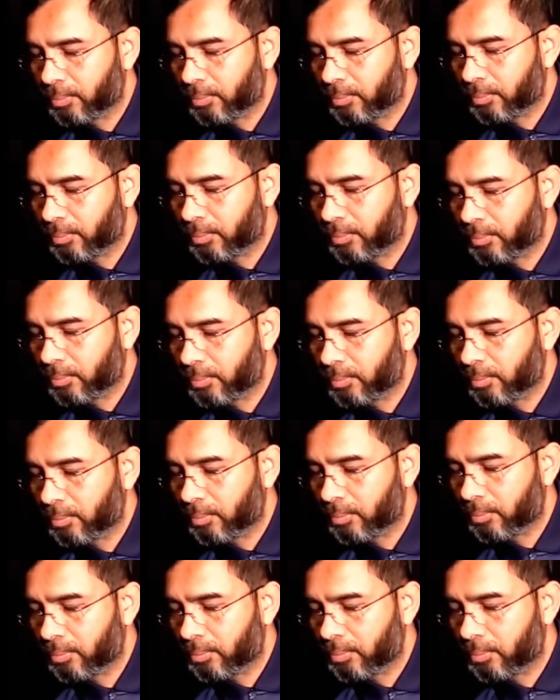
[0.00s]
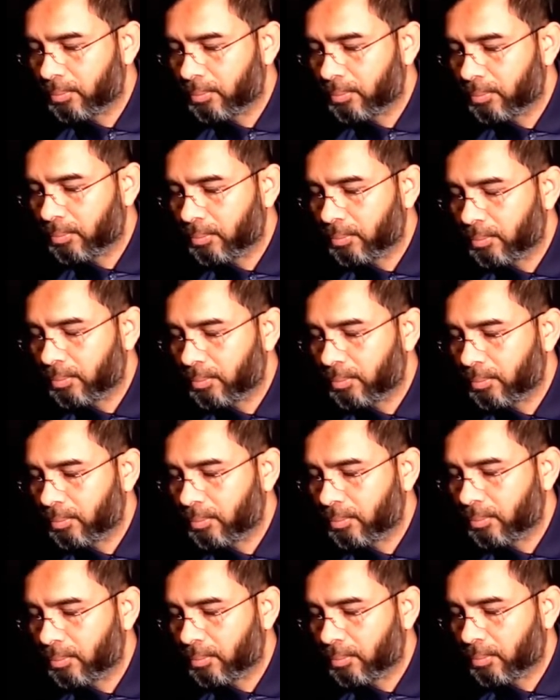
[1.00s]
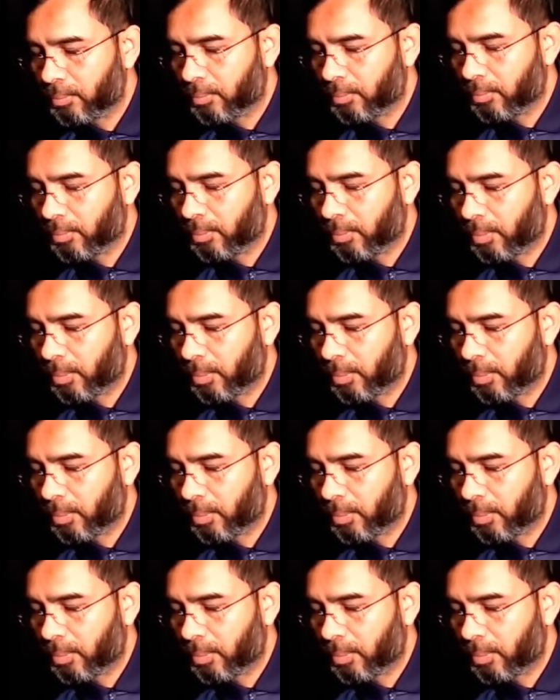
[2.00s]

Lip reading: [no speech]